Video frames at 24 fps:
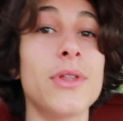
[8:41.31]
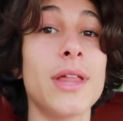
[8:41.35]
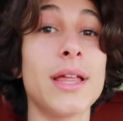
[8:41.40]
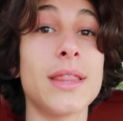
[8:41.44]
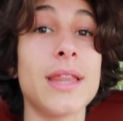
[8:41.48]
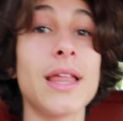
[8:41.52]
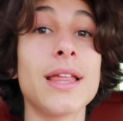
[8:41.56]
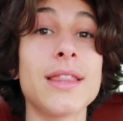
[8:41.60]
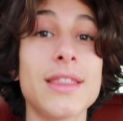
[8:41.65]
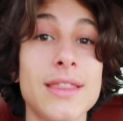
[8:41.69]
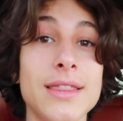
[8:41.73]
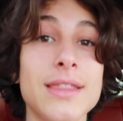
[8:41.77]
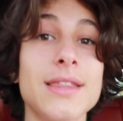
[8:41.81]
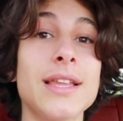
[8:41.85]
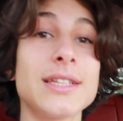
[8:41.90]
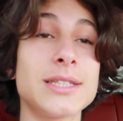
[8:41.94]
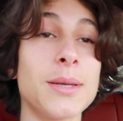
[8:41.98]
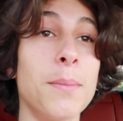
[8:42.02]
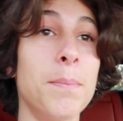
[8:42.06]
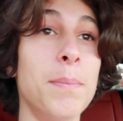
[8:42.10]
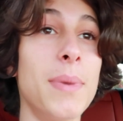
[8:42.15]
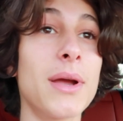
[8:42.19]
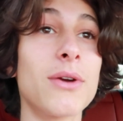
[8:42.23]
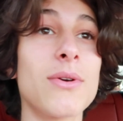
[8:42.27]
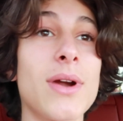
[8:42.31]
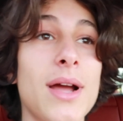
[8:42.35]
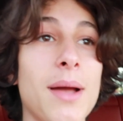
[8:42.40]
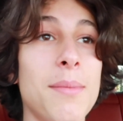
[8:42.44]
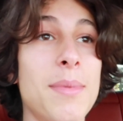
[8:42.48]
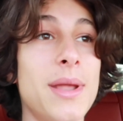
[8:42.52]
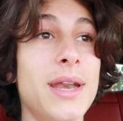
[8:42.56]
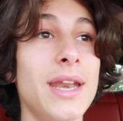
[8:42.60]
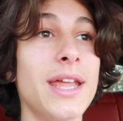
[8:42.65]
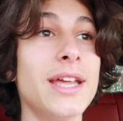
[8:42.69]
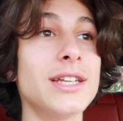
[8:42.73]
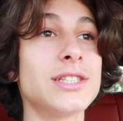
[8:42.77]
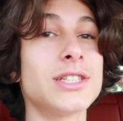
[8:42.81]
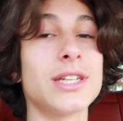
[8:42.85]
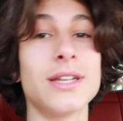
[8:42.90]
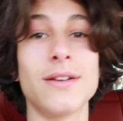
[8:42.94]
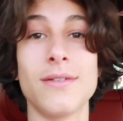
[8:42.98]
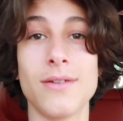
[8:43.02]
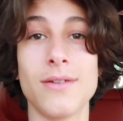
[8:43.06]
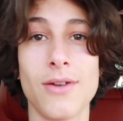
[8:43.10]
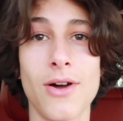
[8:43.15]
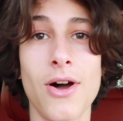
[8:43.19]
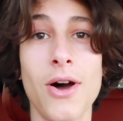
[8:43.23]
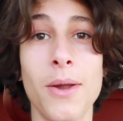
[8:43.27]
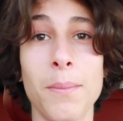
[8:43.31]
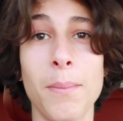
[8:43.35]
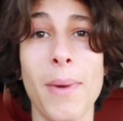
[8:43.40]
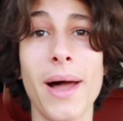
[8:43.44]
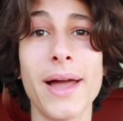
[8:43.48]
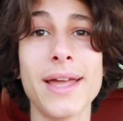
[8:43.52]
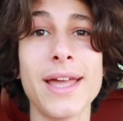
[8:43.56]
That's a big recommendation on my